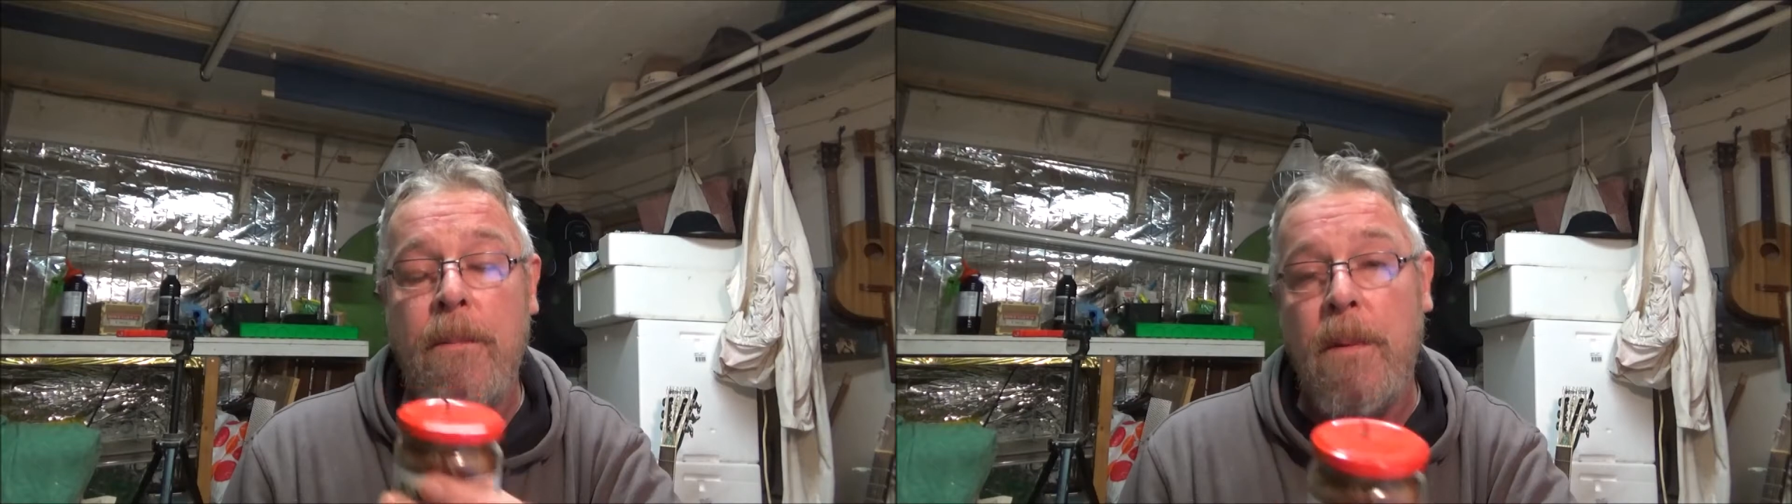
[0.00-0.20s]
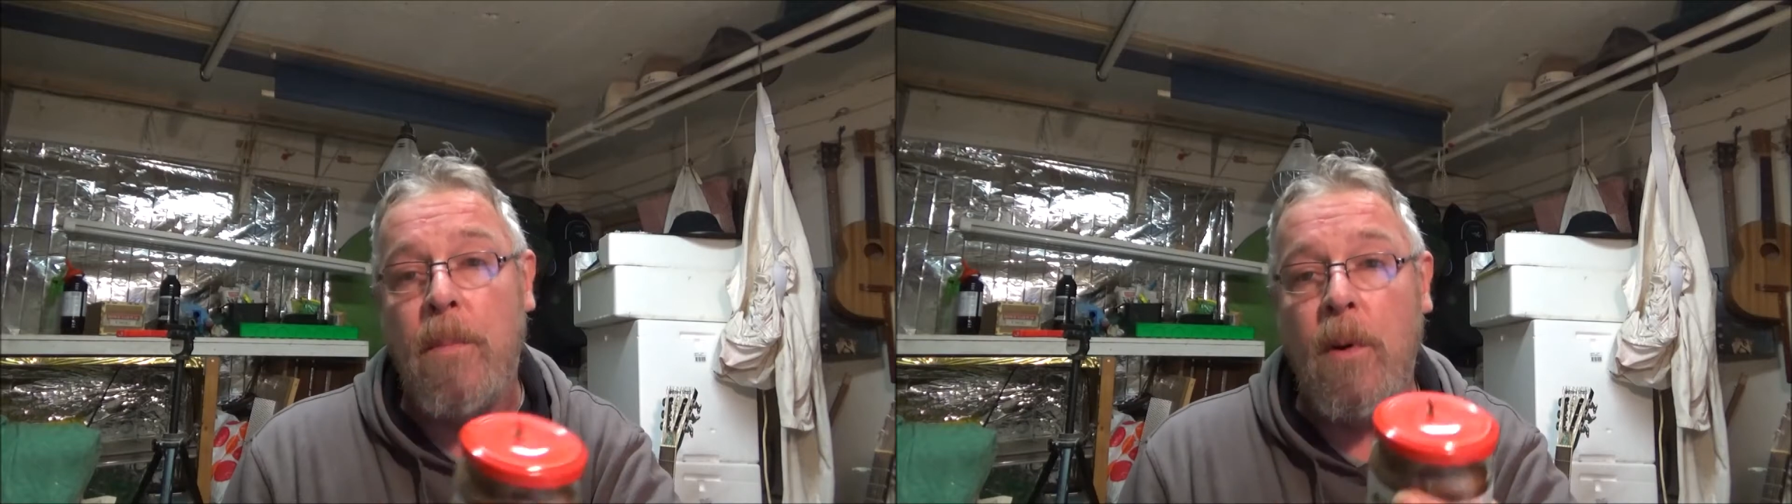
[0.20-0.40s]

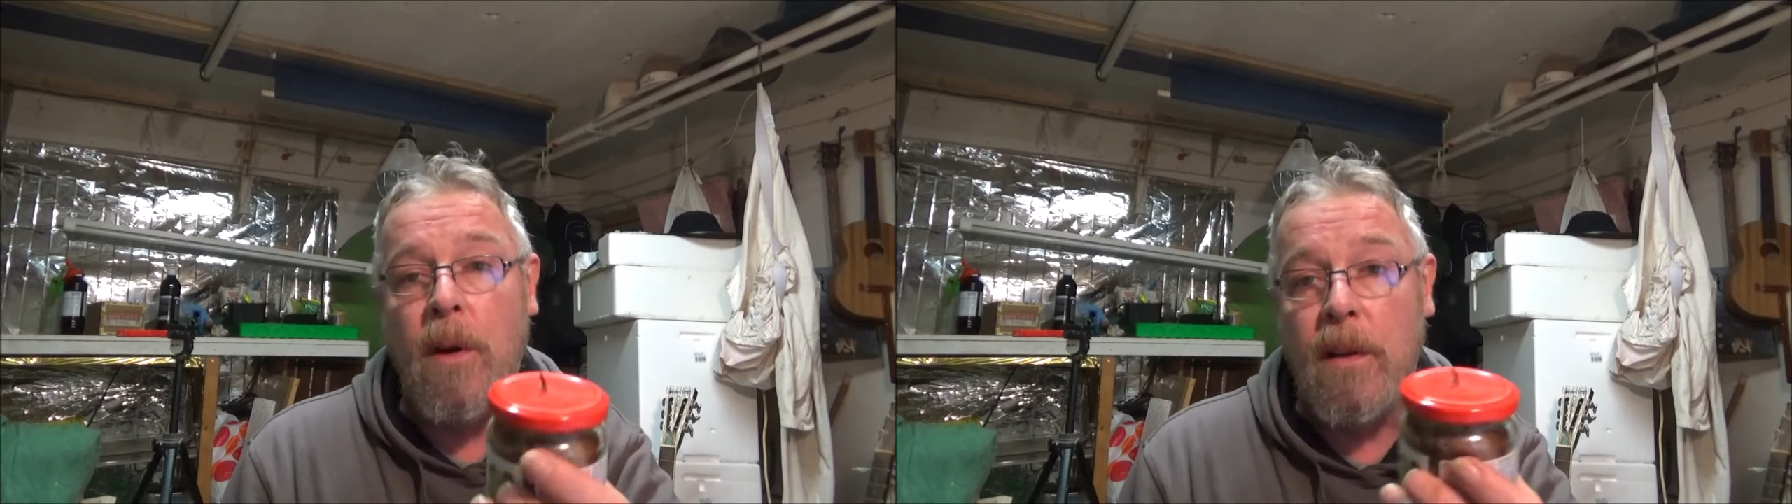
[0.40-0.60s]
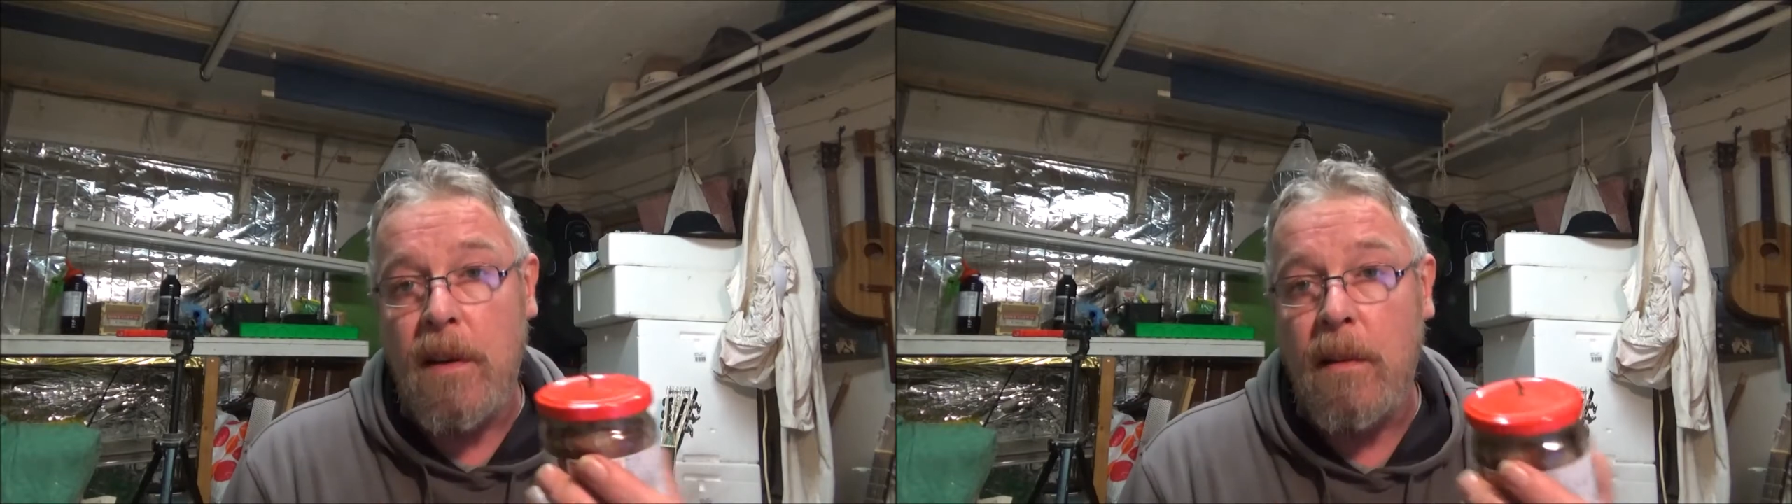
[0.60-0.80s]
and
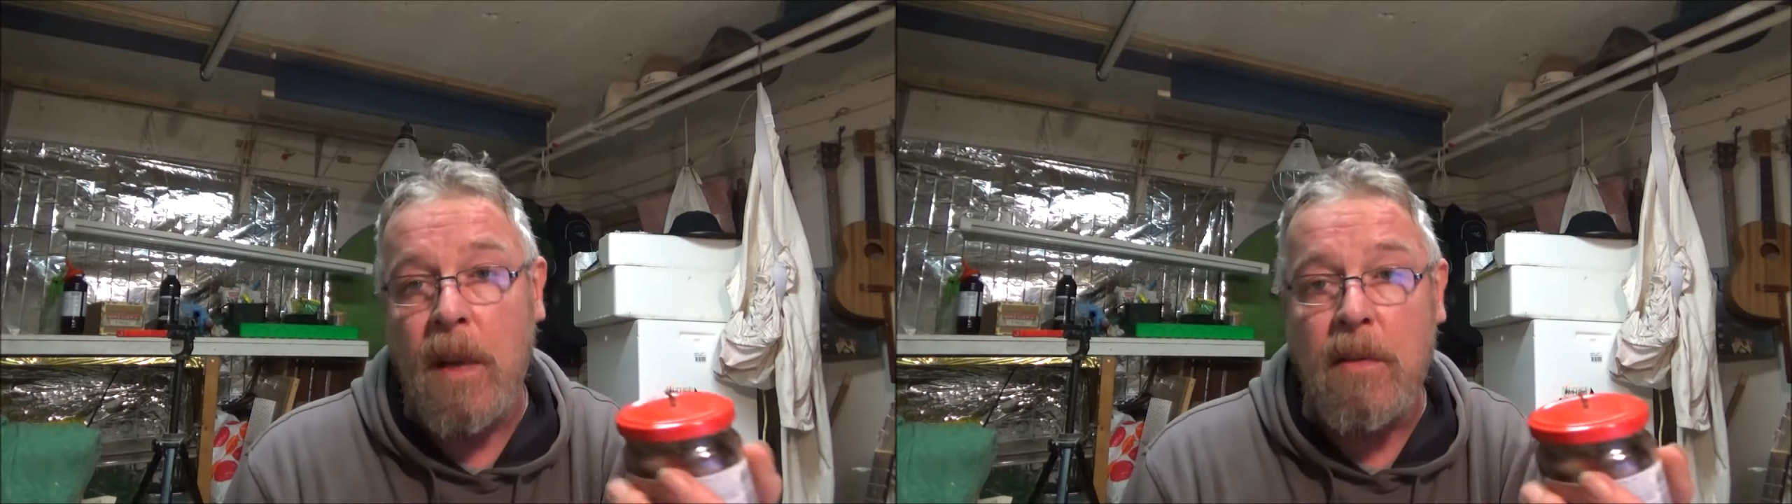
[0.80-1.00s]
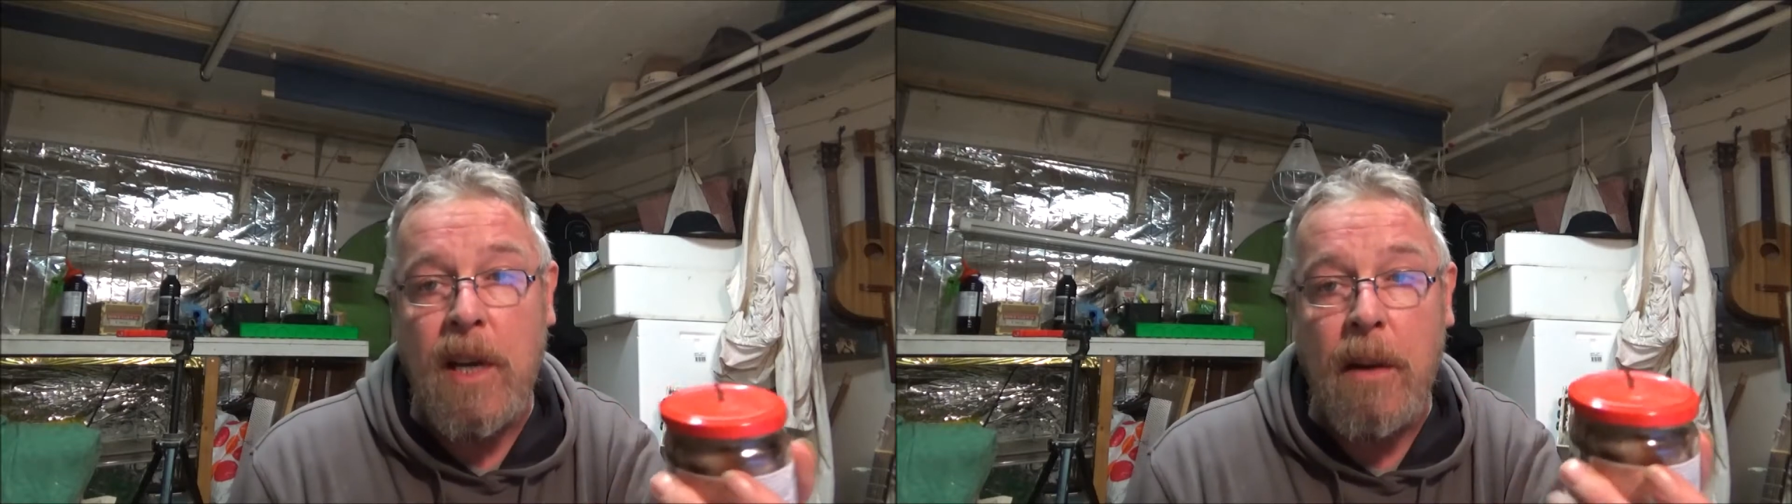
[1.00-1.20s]
putting a
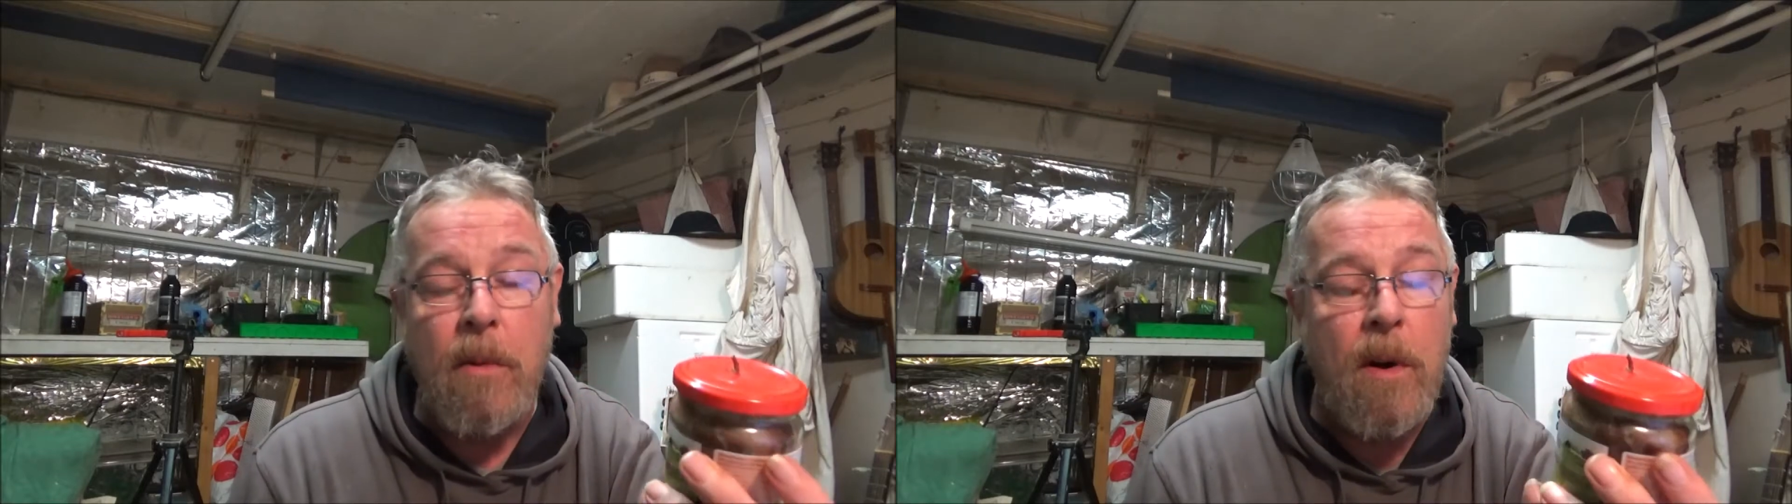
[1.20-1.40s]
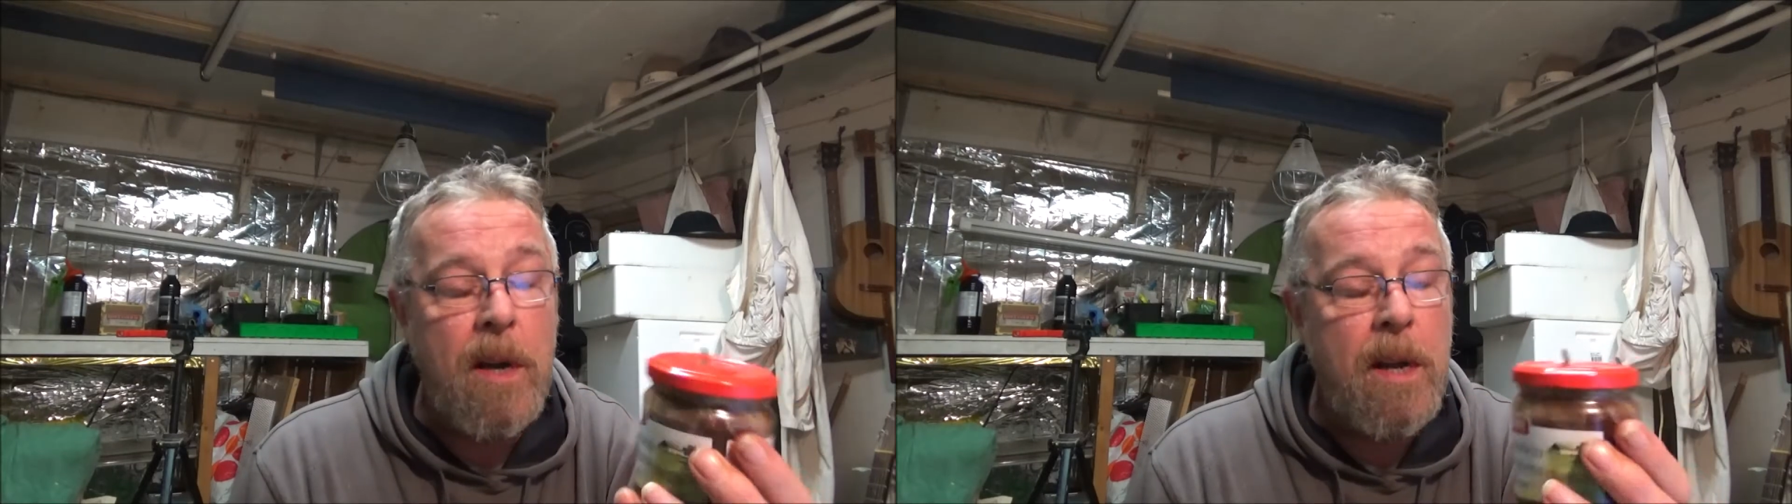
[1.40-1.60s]
time-lapse
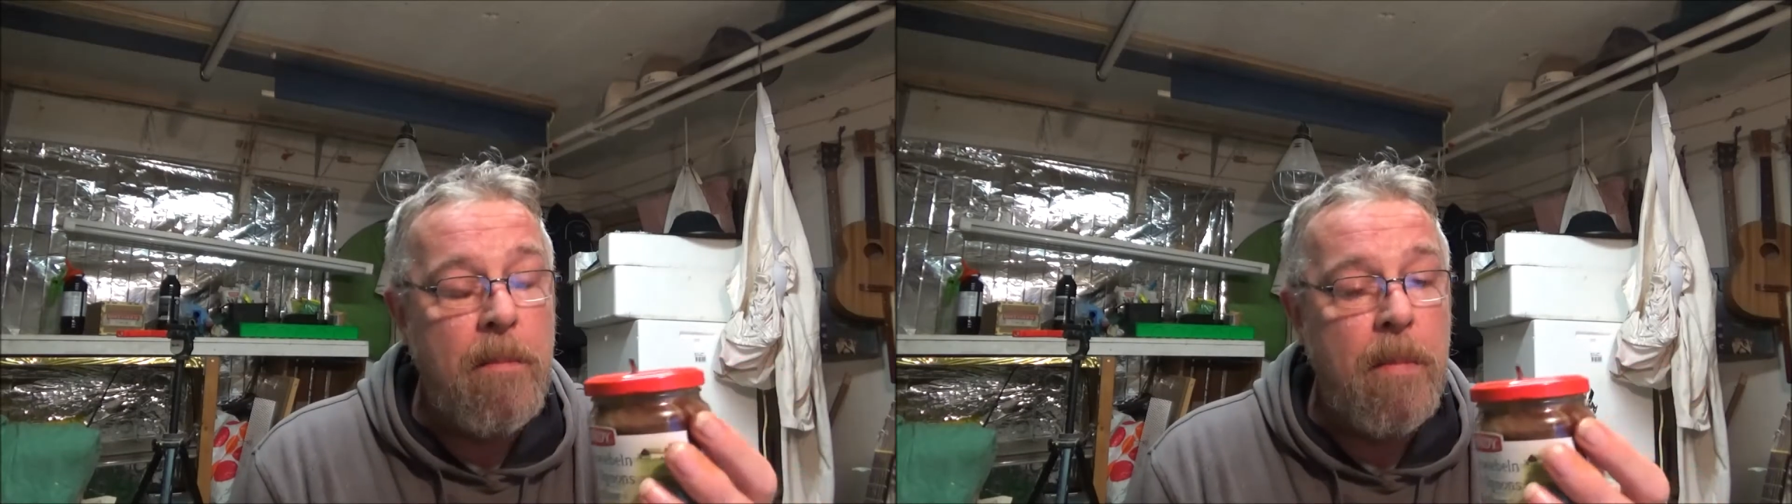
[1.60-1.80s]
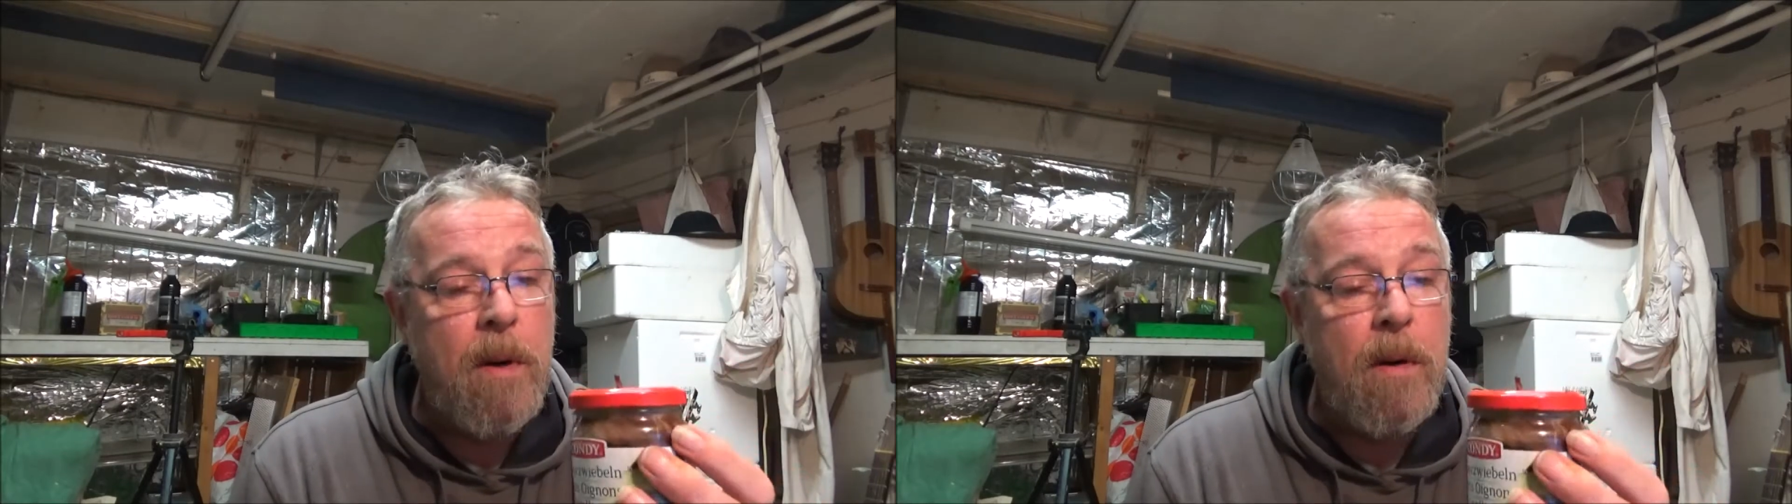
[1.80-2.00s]
camera on it,
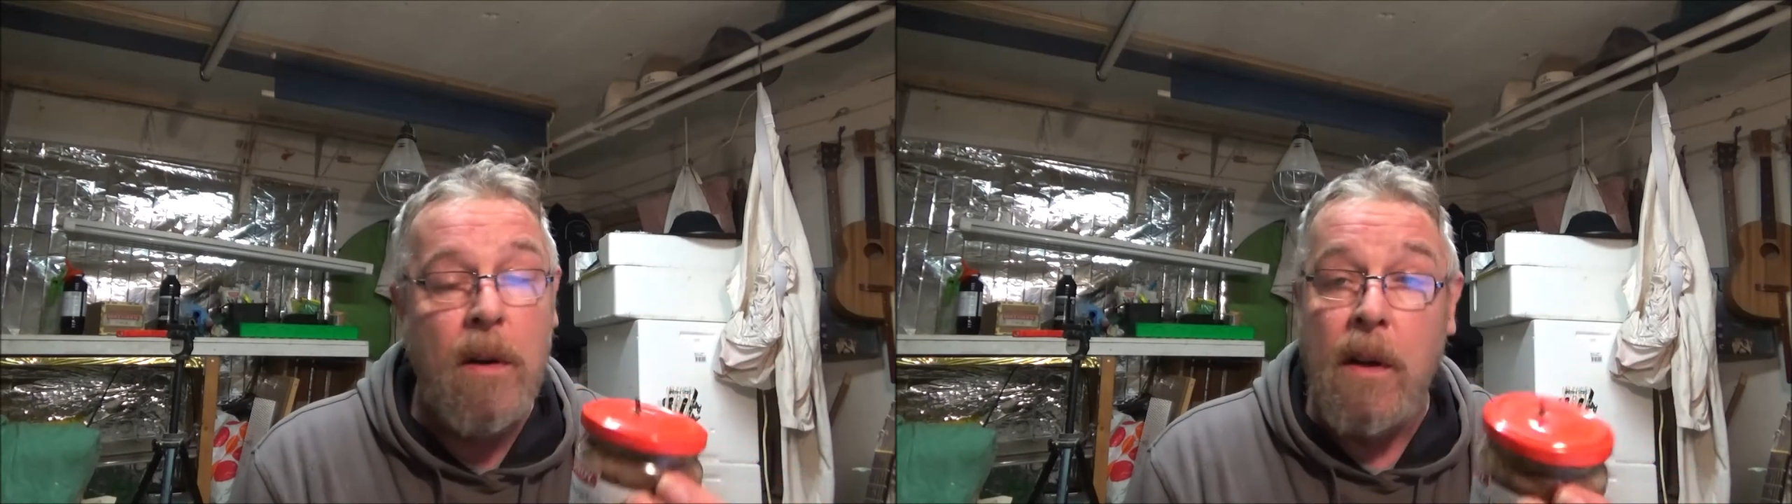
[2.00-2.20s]
but